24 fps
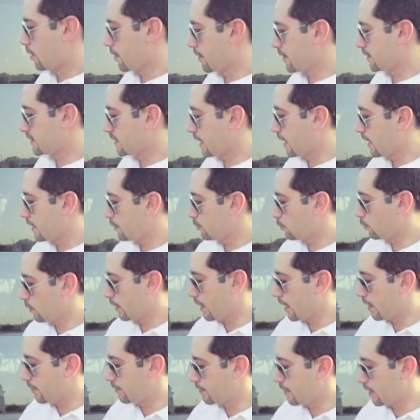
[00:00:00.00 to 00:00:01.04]
On the side,
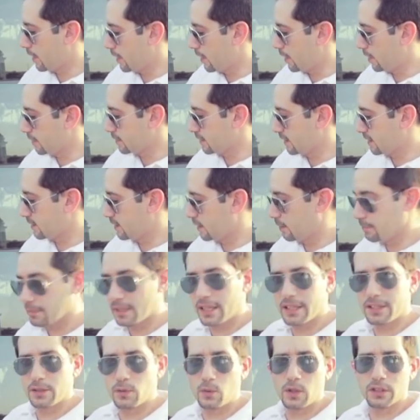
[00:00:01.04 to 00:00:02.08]
we have the air system
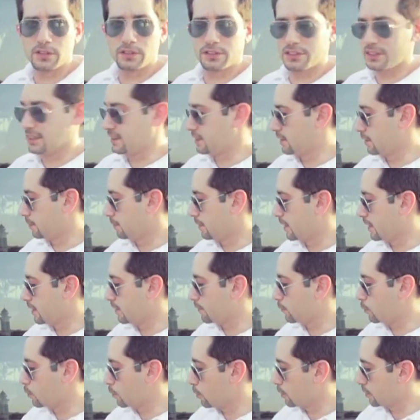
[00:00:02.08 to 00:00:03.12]
and the water system,
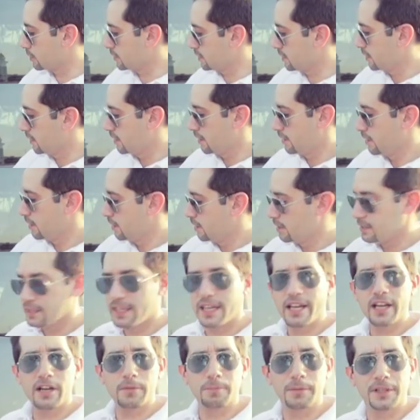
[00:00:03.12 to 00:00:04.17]
and of course,
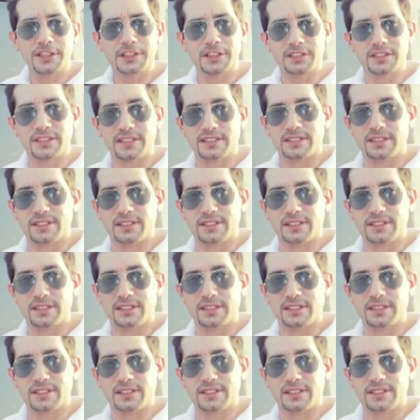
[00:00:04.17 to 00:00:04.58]
the air pressure